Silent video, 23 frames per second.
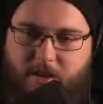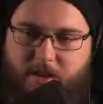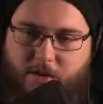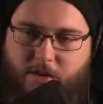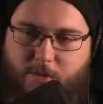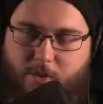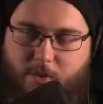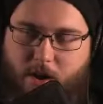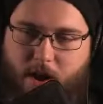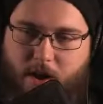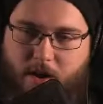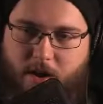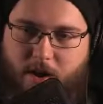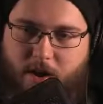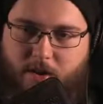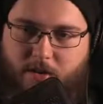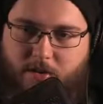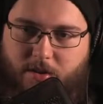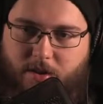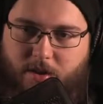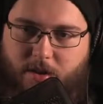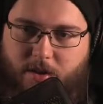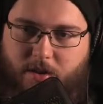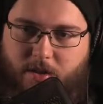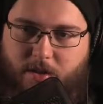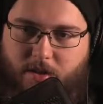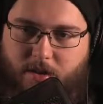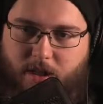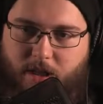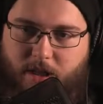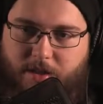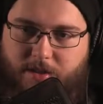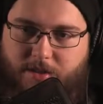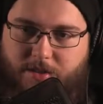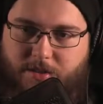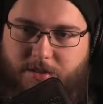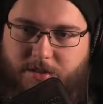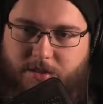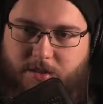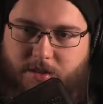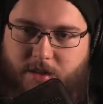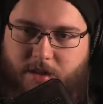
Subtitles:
you brought out in the last